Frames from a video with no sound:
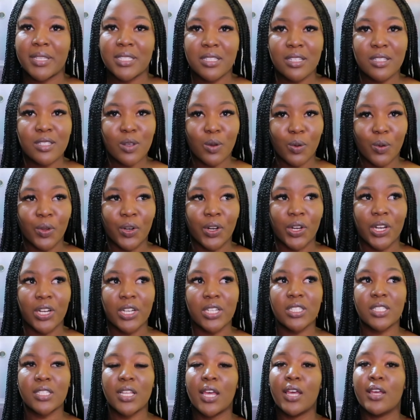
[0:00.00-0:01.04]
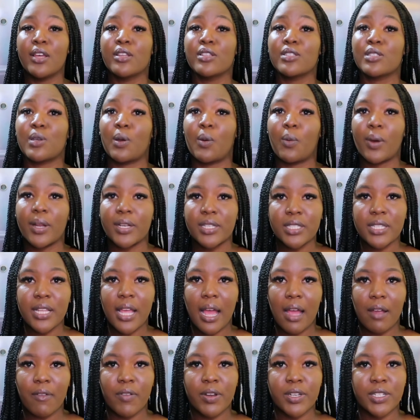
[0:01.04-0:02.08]
business owners: so once
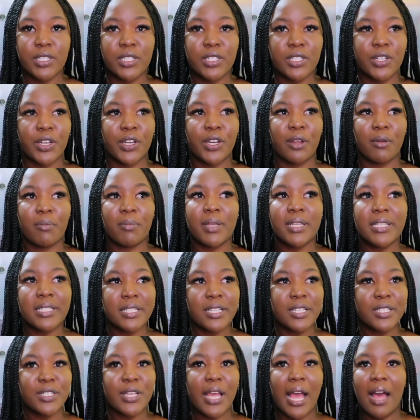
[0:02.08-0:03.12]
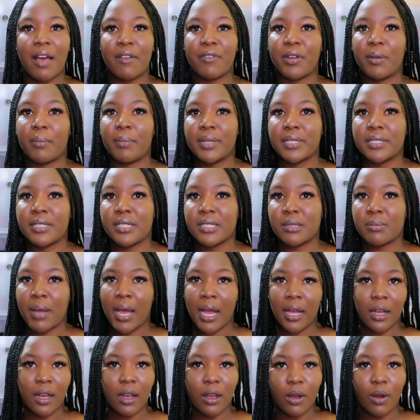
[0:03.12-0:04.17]
you have registered your business, you have your business
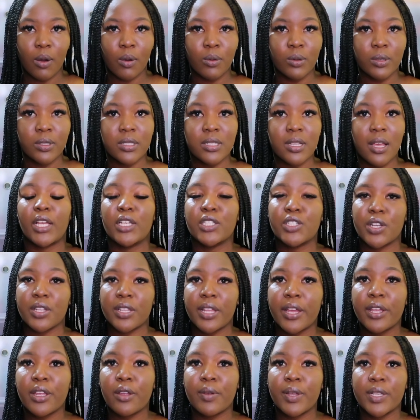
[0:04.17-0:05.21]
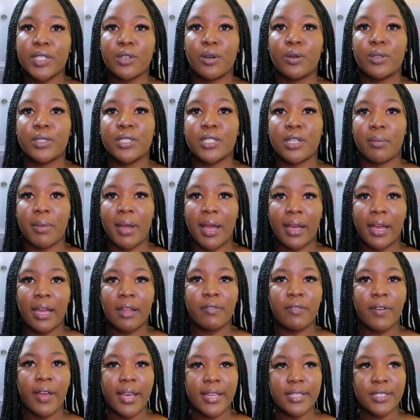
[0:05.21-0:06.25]
bank account, ensure that you reach out to your bank
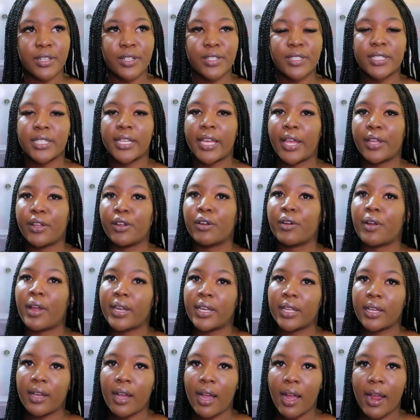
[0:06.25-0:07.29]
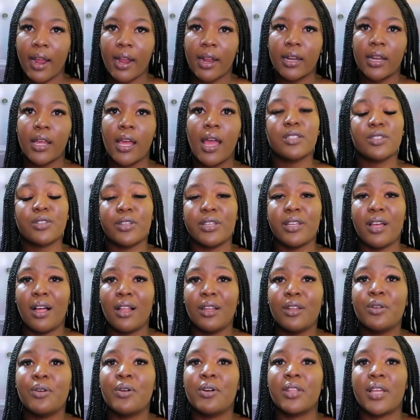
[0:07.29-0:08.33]
advisor to get your credit card. So
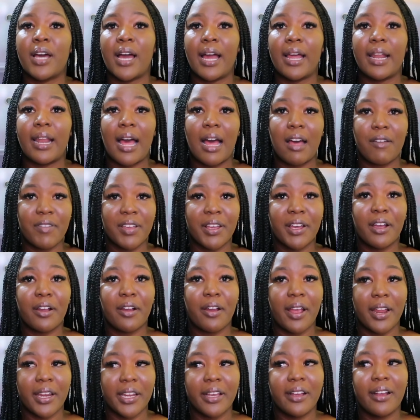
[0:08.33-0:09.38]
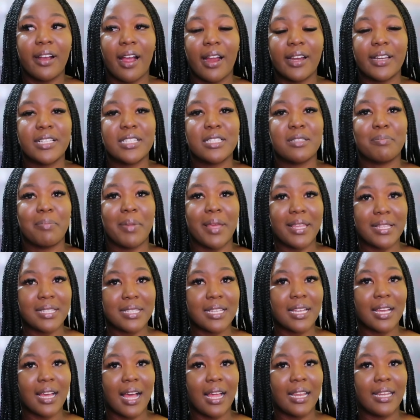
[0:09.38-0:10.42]
y'all know that having a credit card is
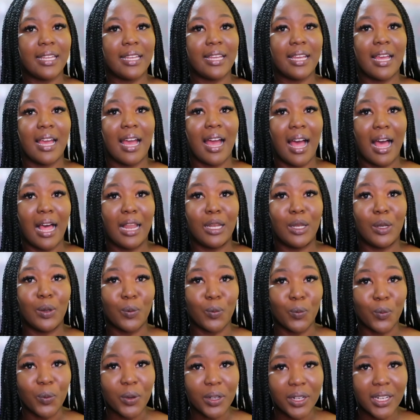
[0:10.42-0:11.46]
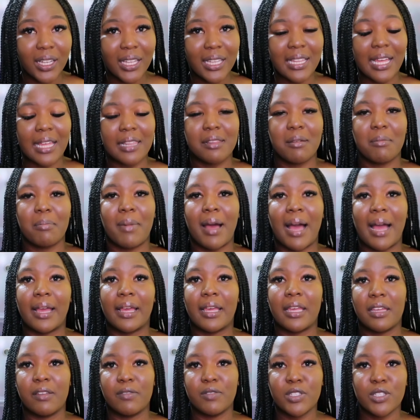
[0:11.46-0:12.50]
basically a loan that the
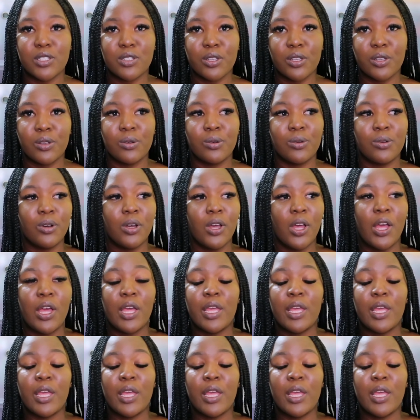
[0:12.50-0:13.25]
bank gives to you.